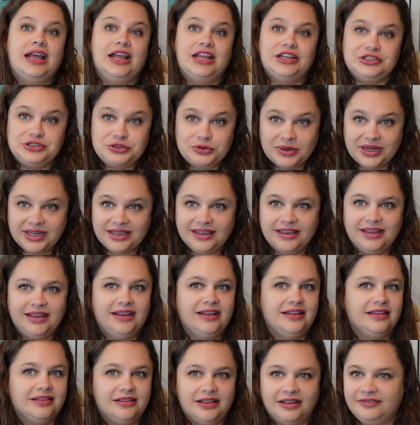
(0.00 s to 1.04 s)
Enjoying
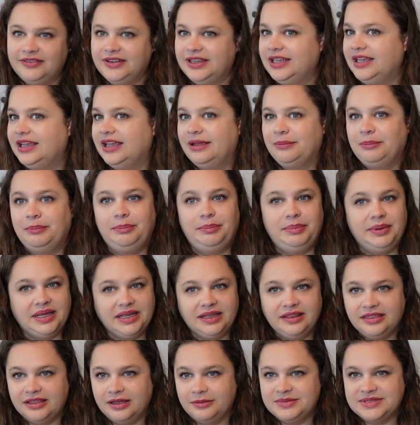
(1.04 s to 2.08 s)
it, love it,
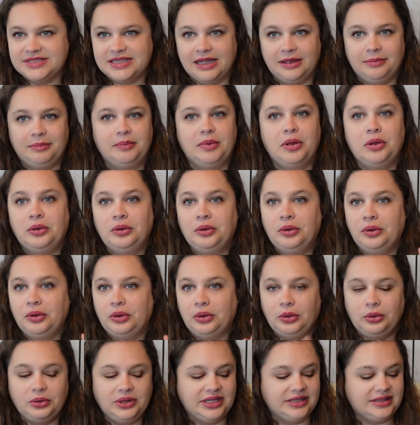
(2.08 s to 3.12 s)
big thumbs up.
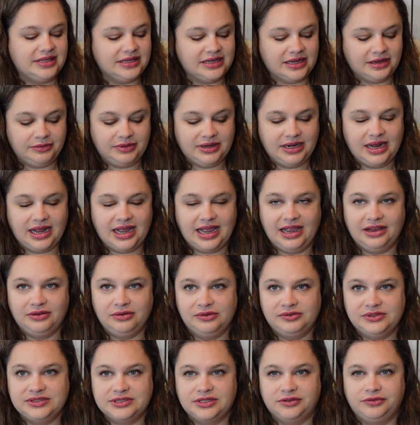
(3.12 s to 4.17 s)
Only thing I would
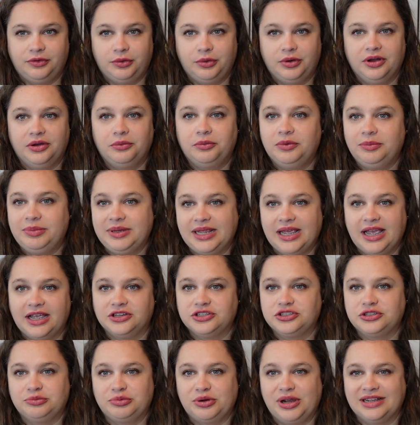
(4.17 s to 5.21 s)
ask for would be
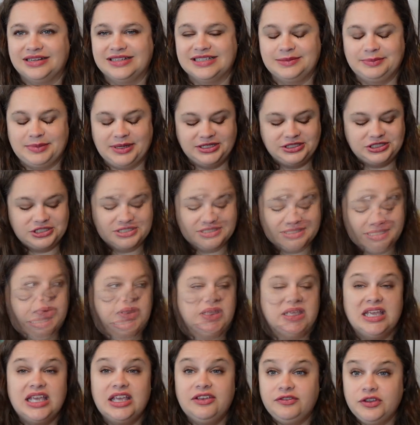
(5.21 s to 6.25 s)
extra practice pages.
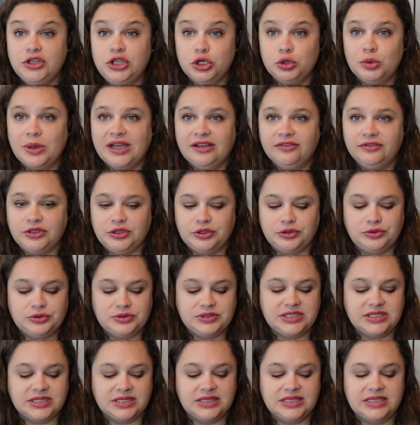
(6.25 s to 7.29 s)
So if you have
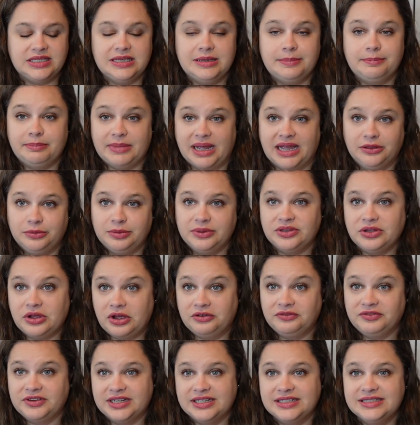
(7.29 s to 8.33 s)
used the Math with
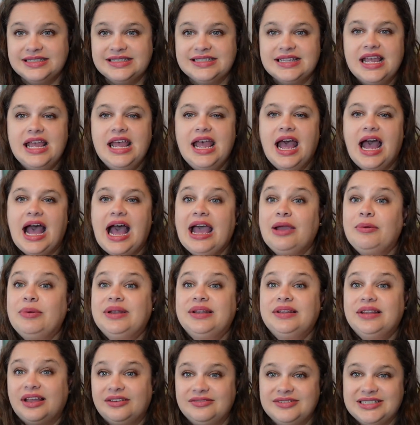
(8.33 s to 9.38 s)
Confidence, I
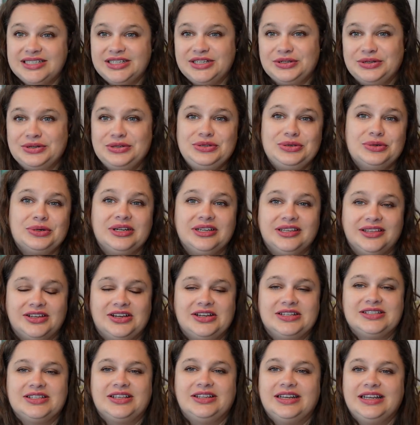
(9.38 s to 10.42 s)
would love to hear your
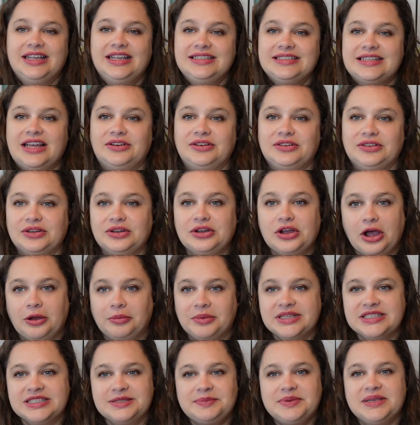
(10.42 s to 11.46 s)
thoughts on it down in the
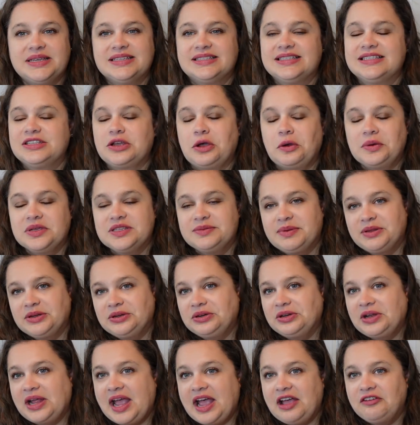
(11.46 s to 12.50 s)
comments, because it's always
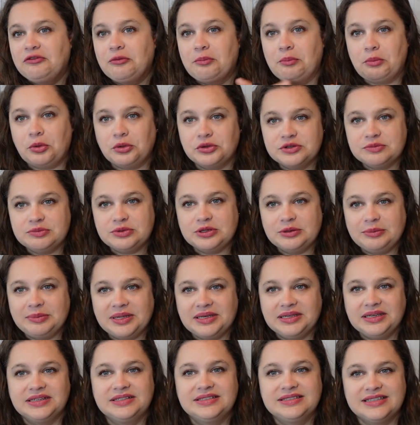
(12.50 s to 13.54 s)
better to have multiple
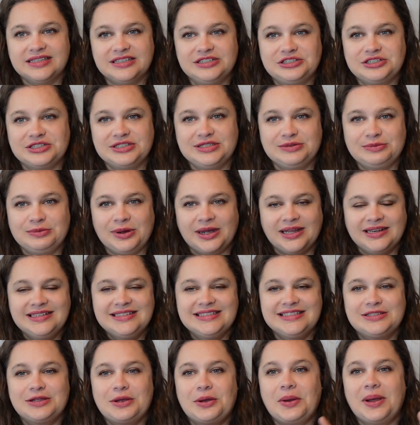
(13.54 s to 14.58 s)
opinions than just
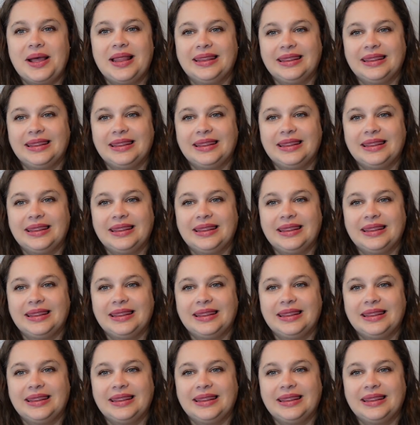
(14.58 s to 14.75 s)
one. So